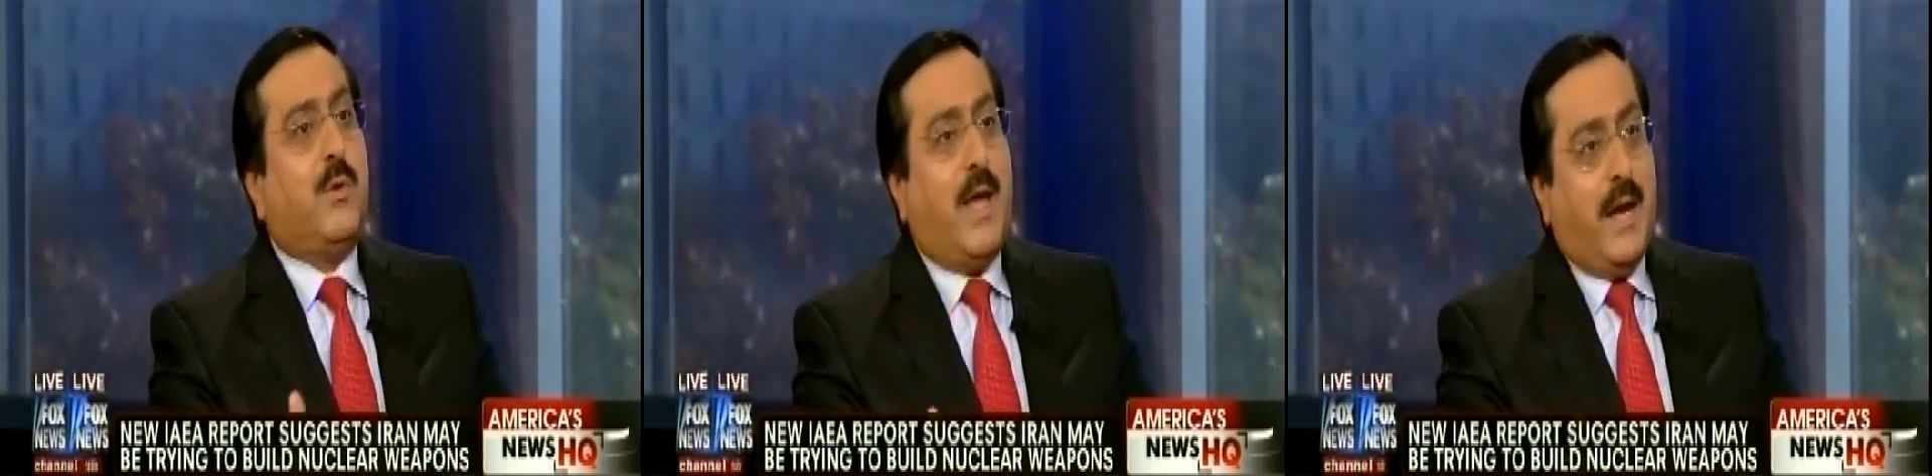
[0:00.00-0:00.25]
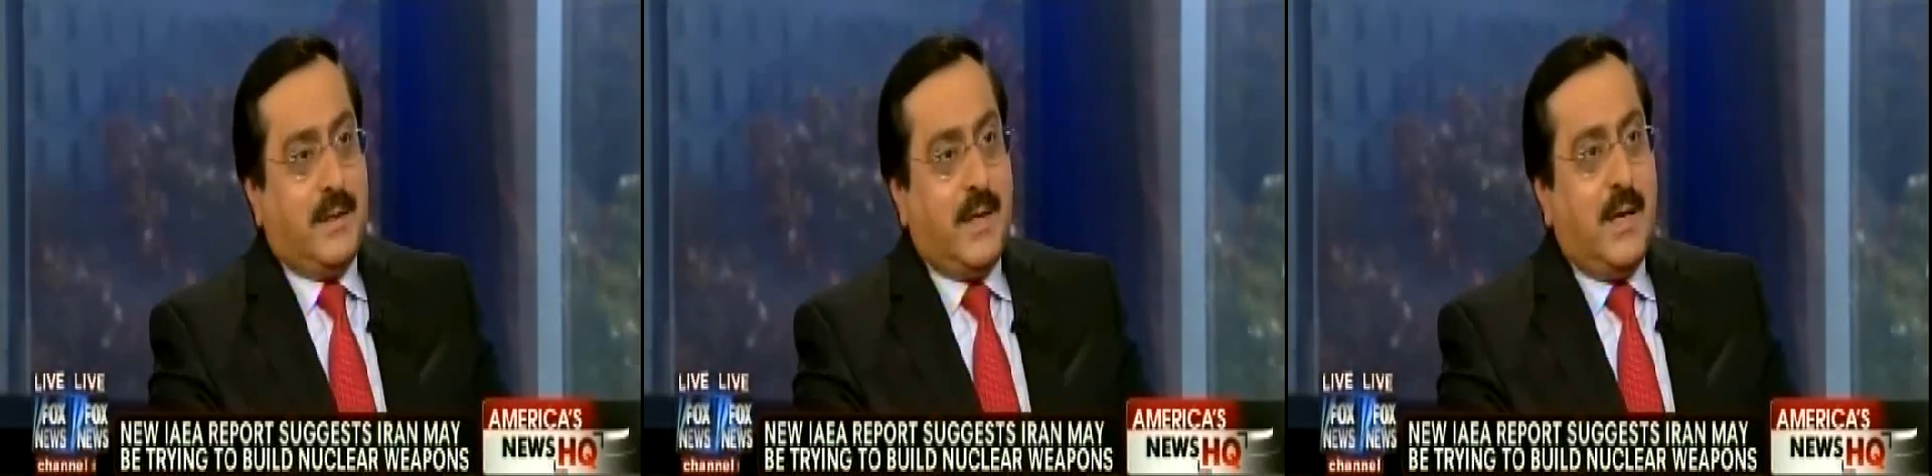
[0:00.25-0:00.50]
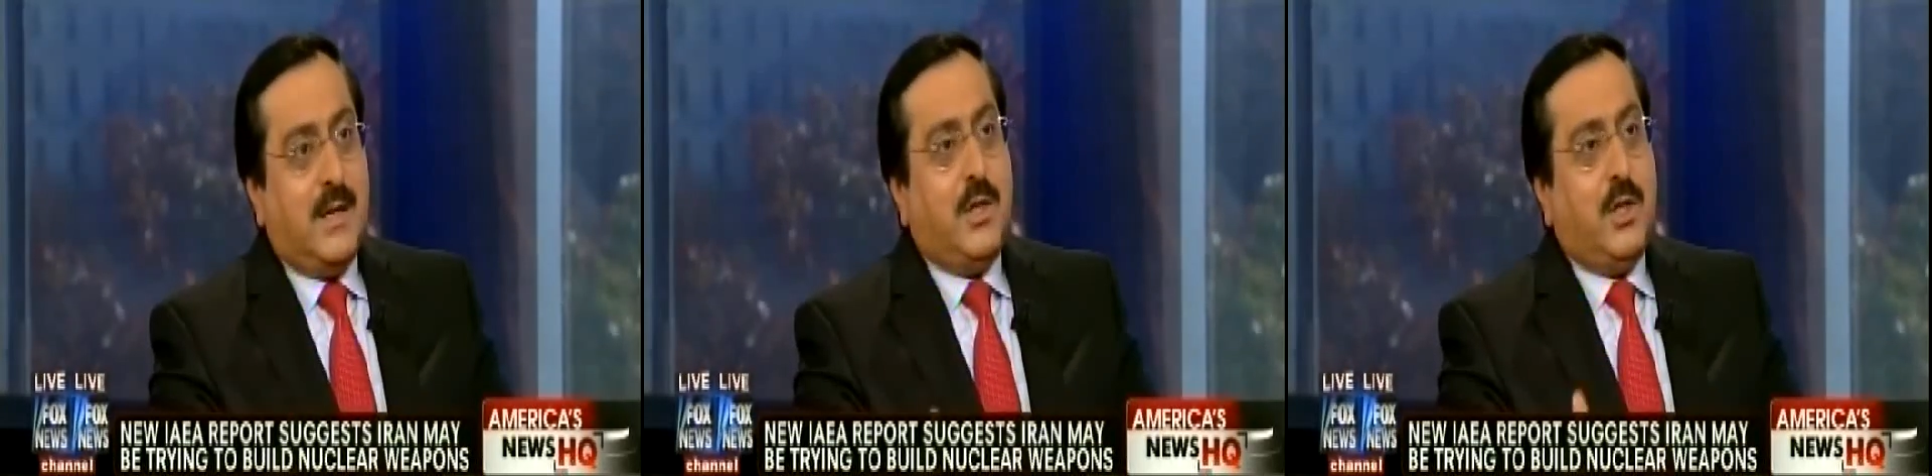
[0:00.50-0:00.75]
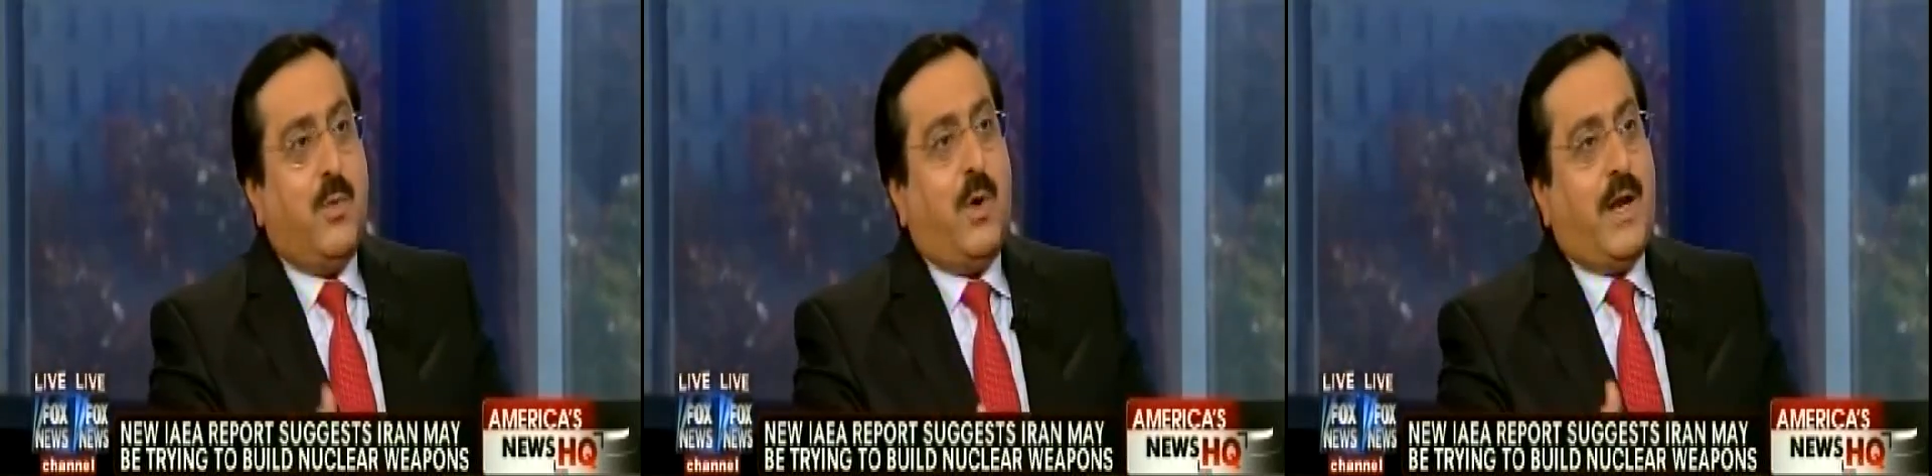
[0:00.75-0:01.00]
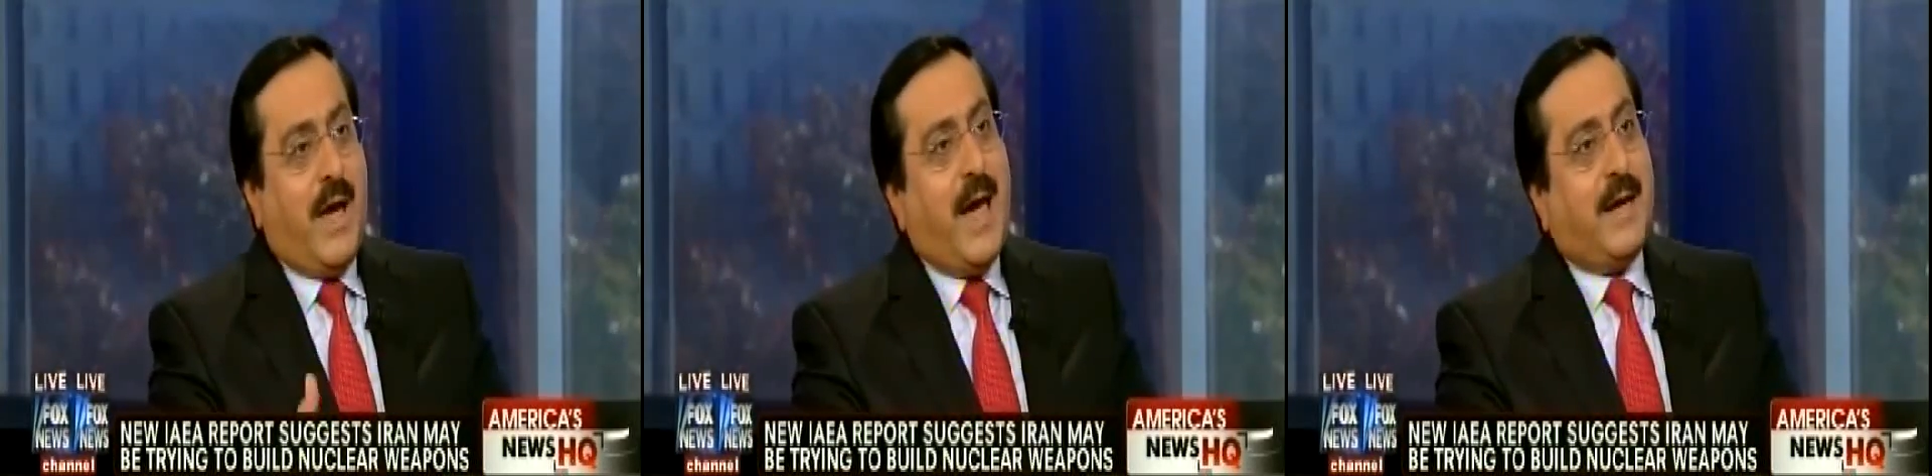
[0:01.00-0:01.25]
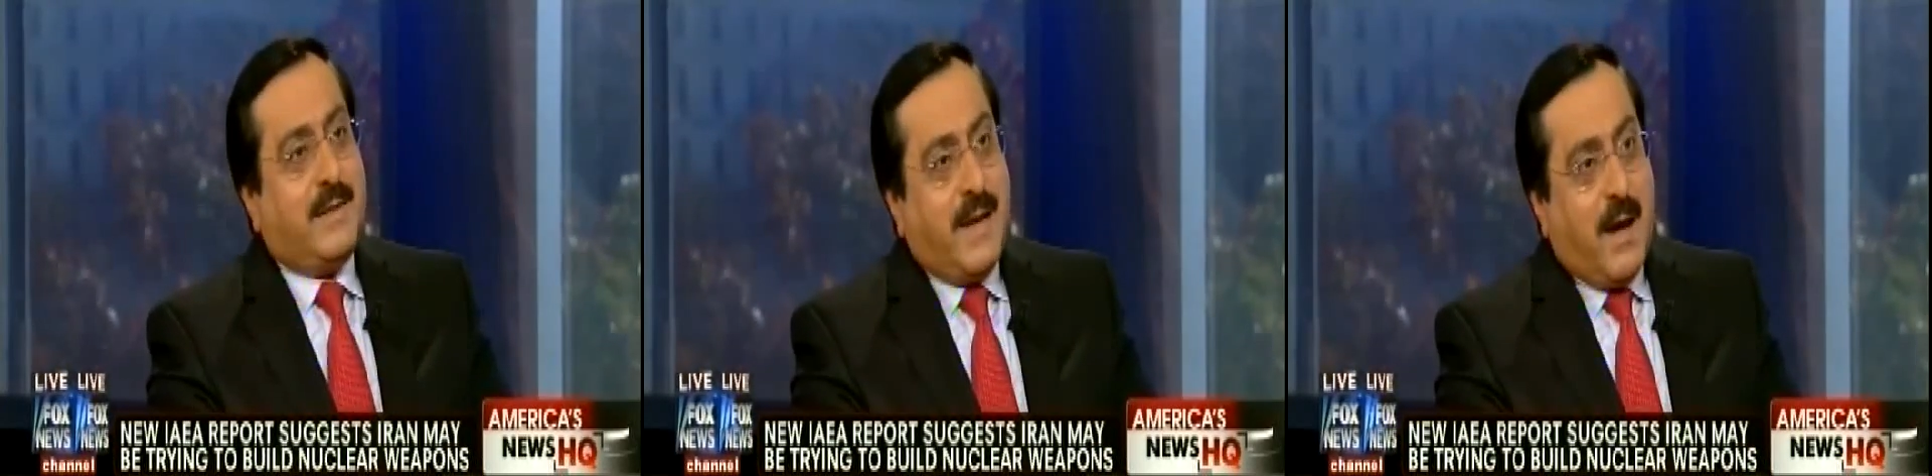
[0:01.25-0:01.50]
late. You want to
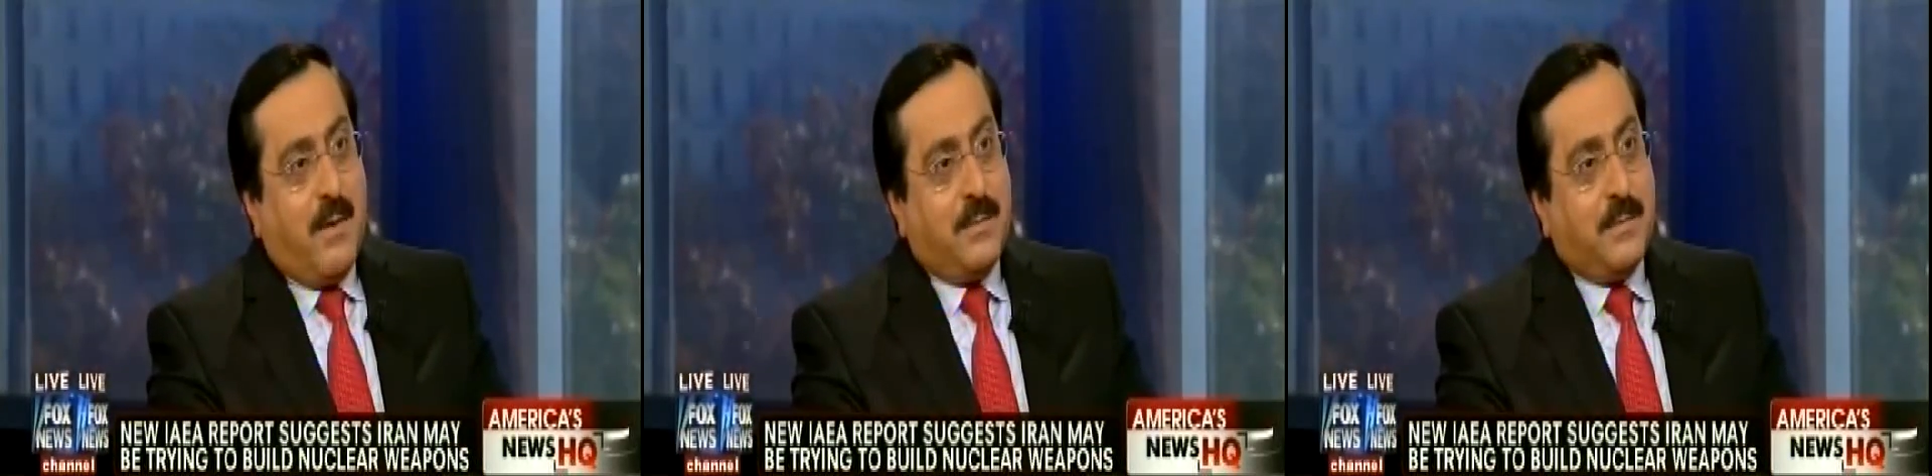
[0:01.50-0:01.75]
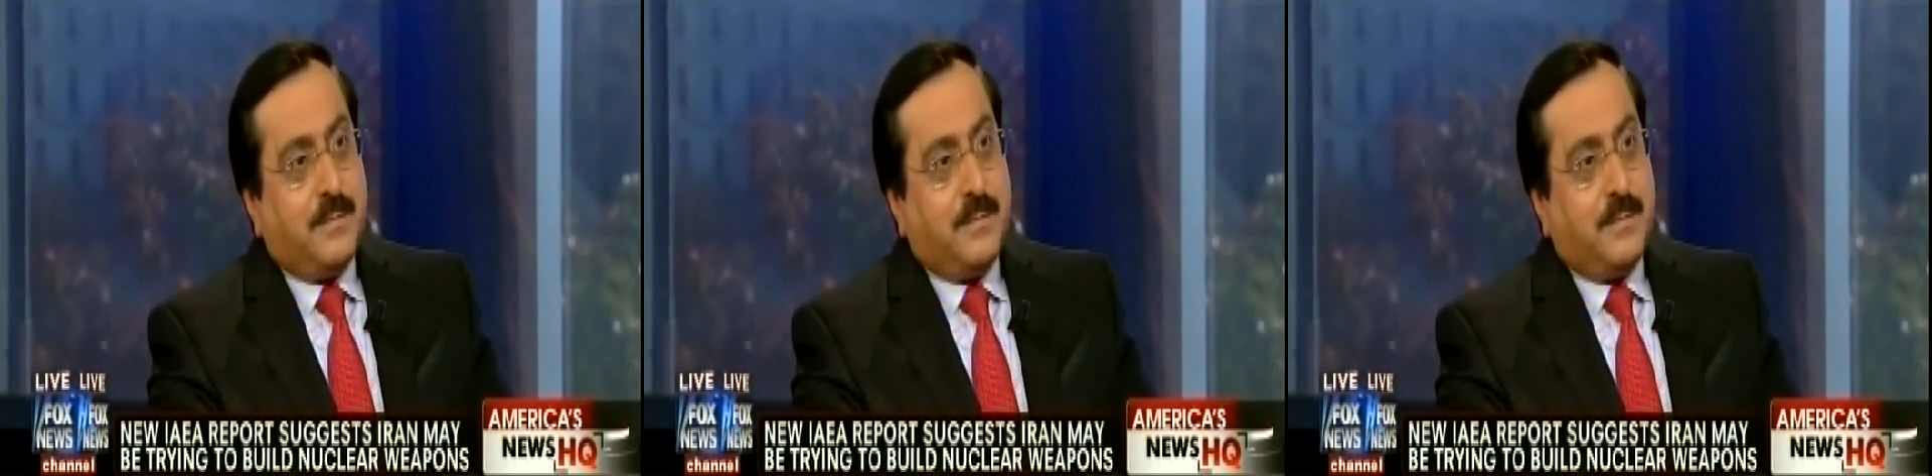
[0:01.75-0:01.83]
act now.